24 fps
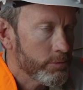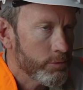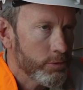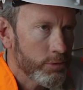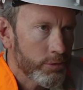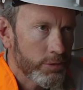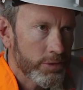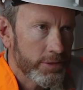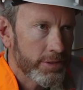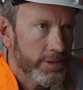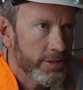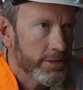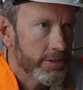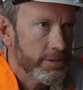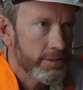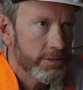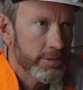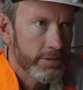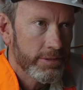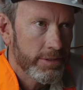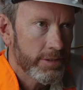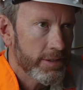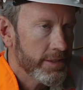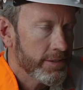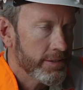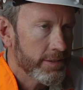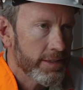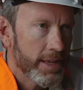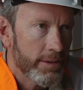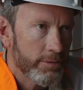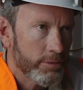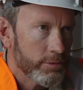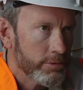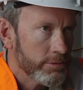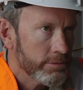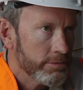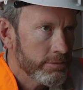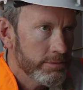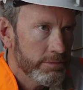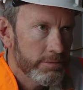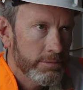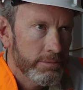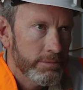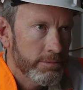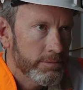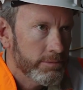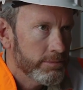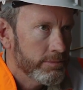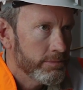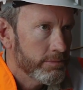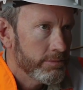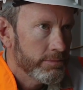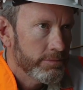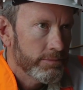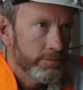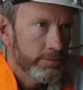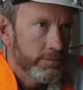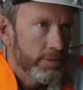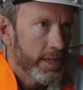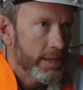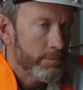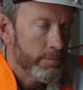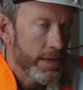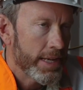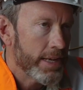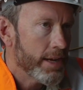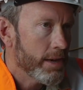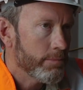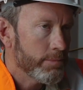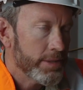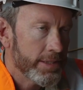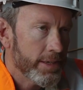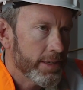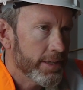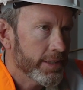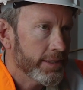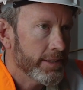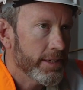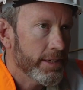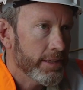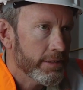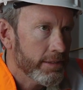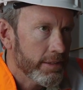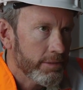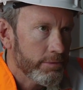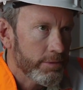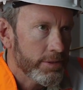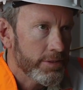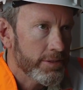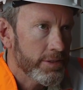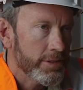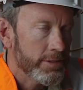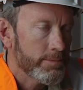in the world to, to this level. It may not be done again, I would